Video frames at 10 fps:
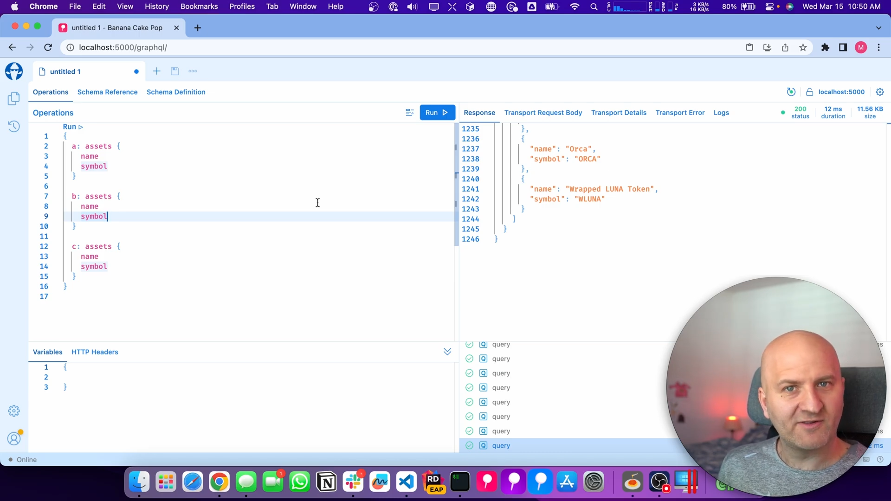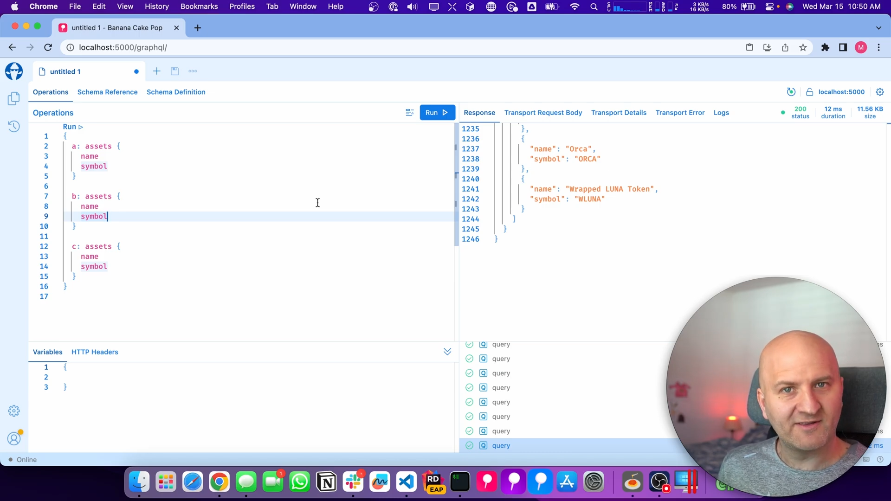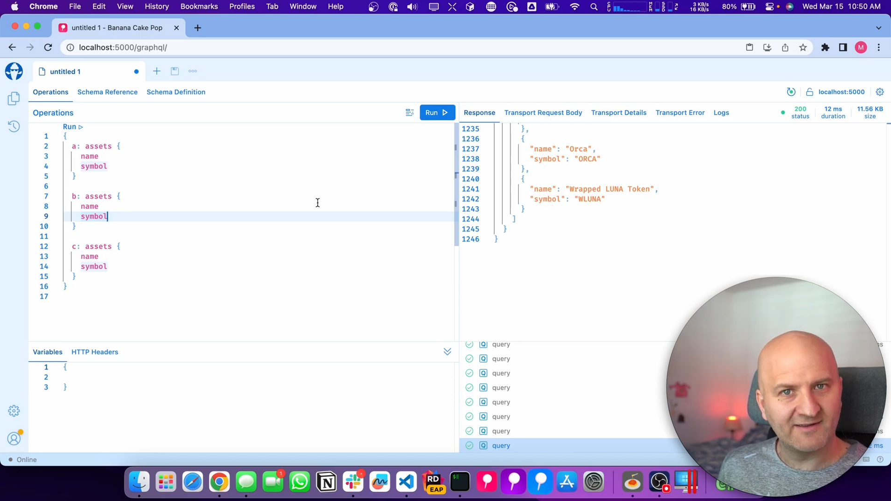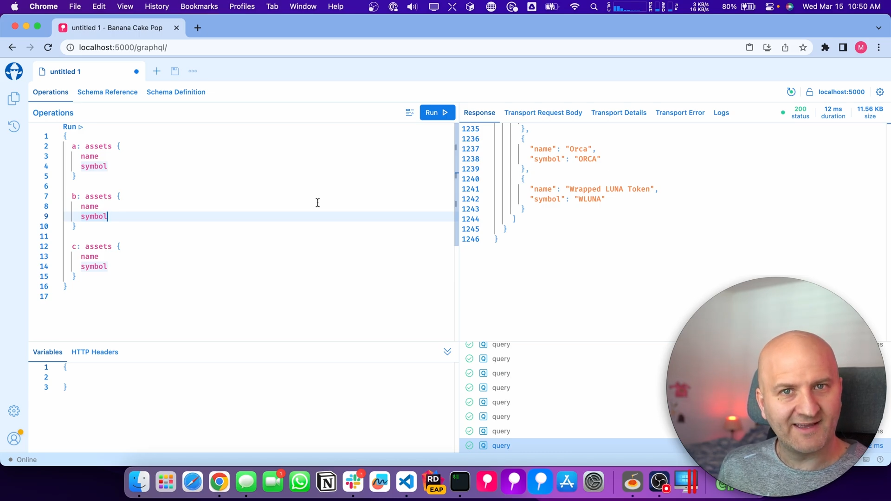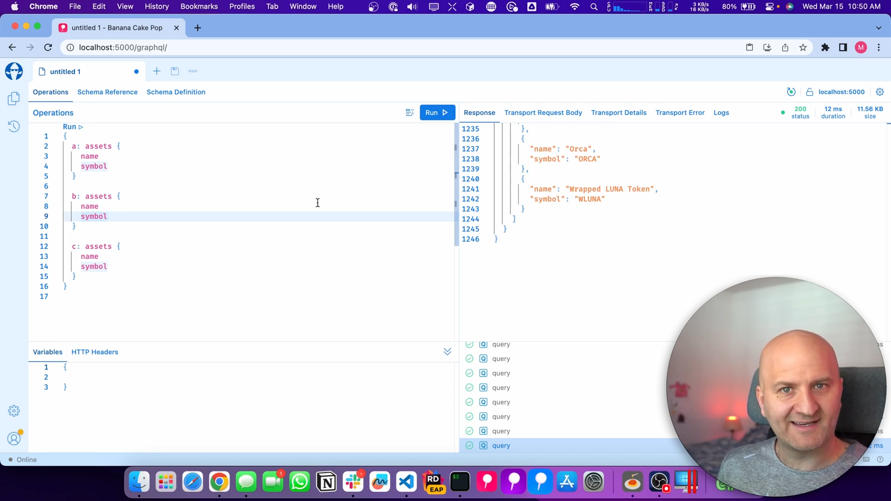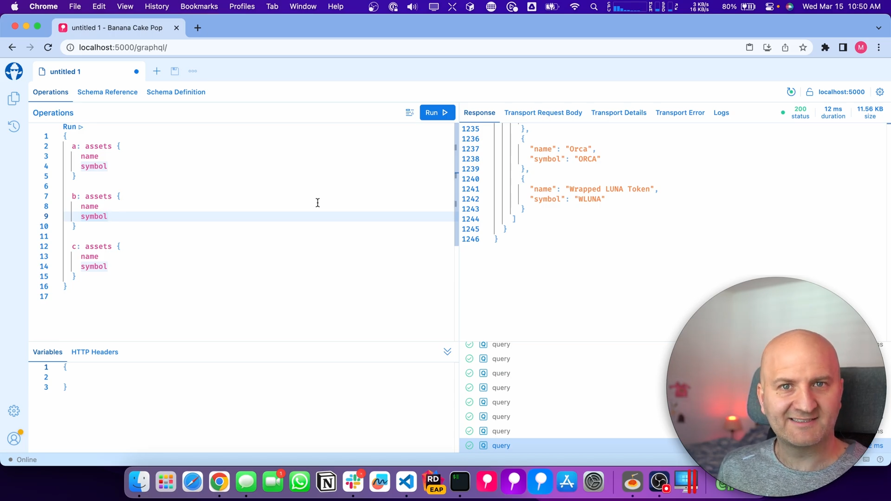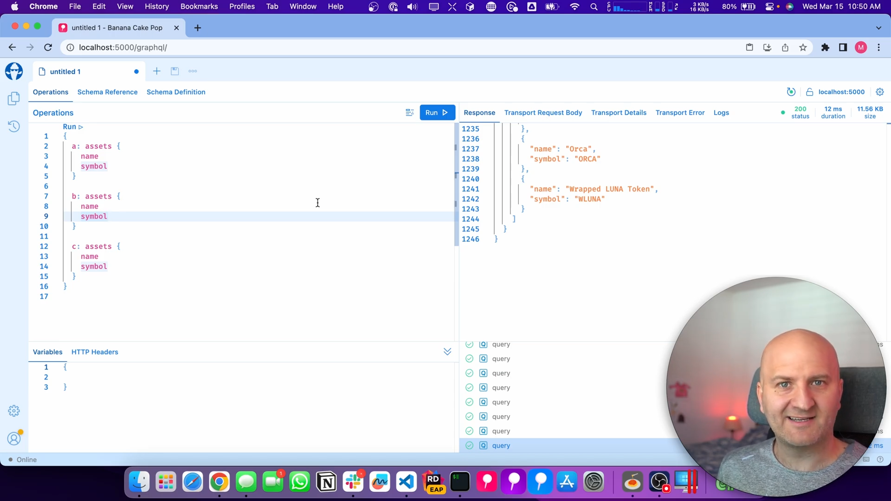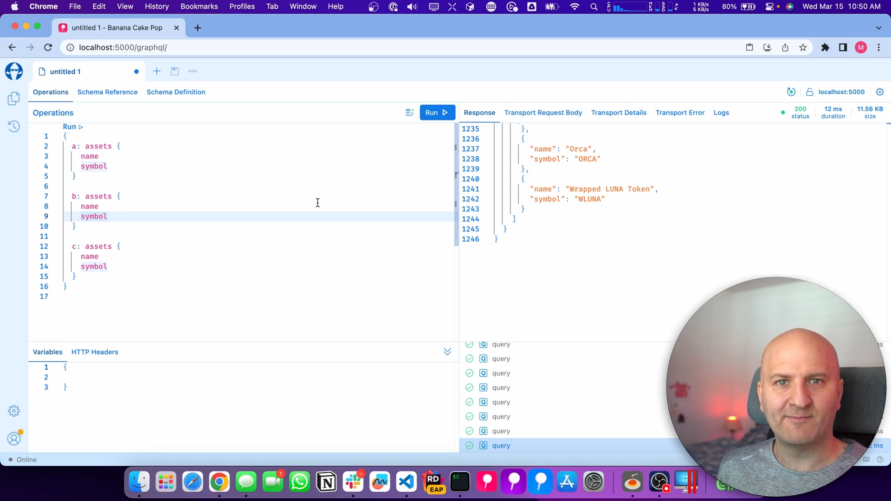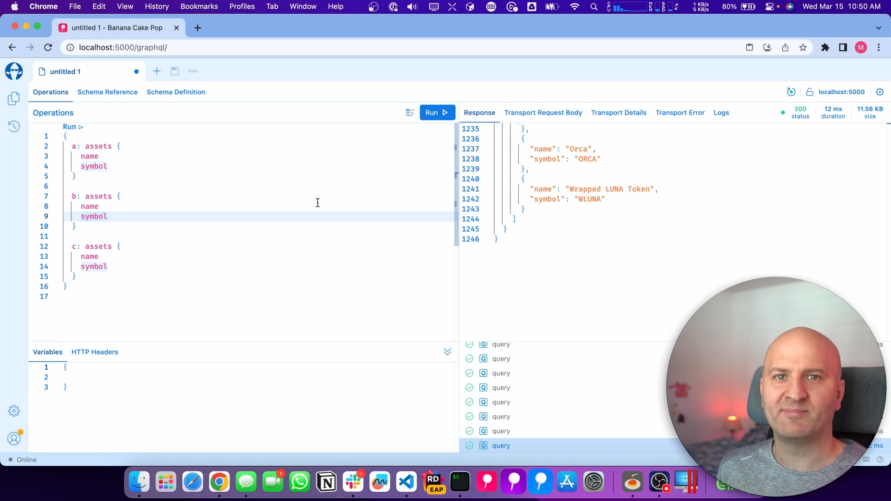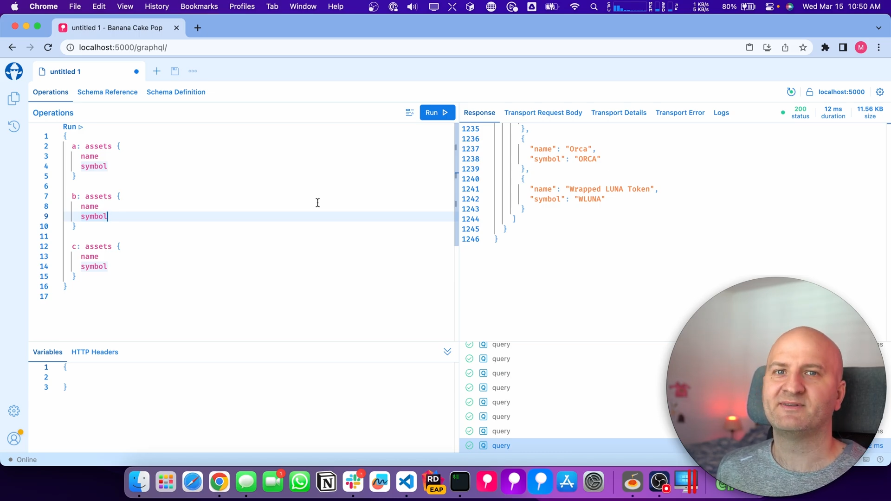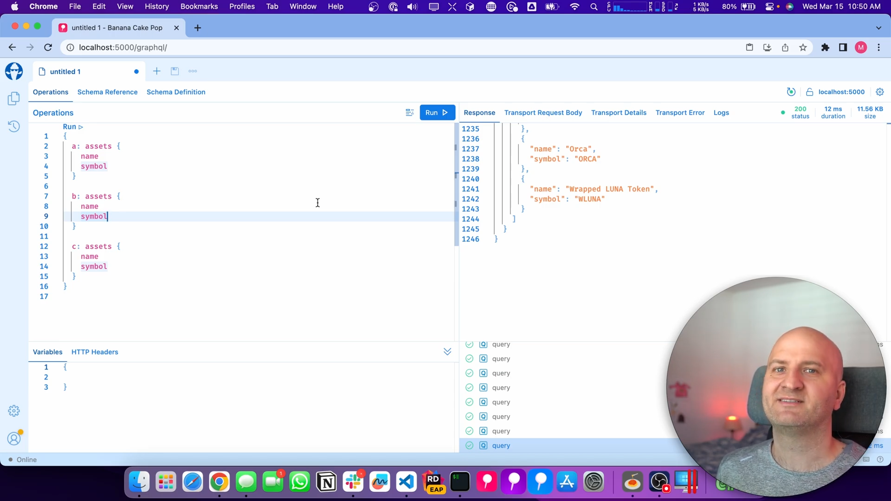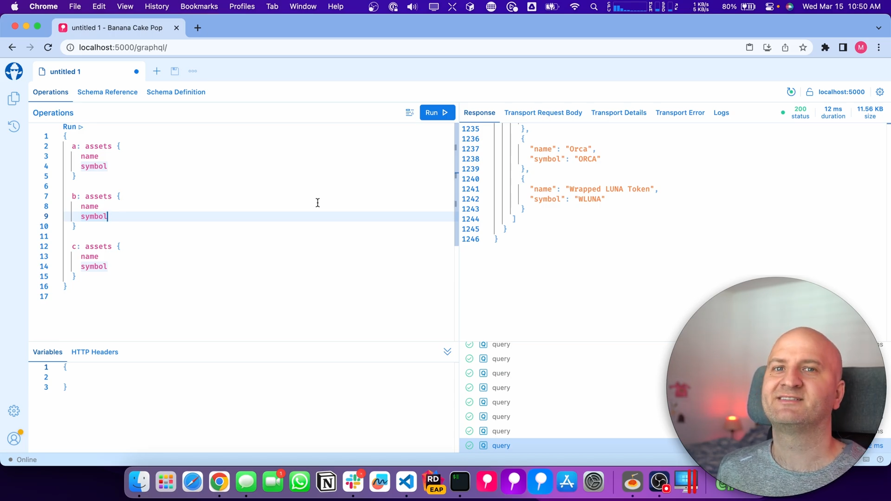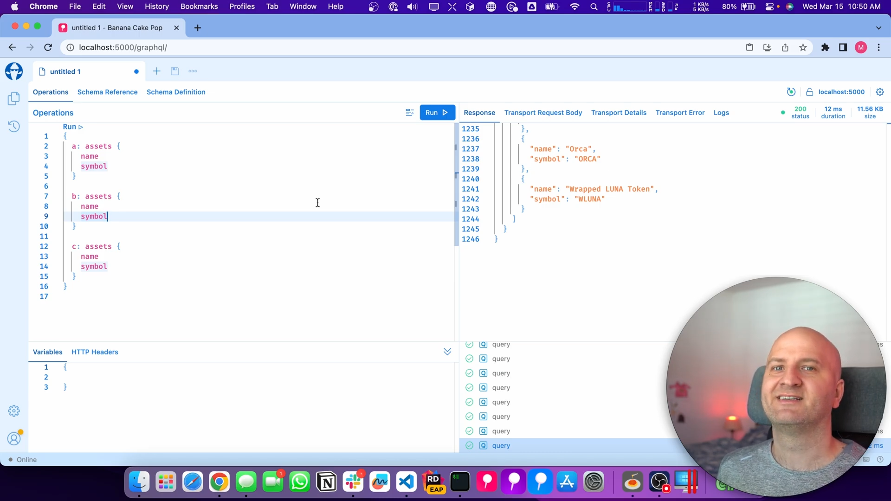the examples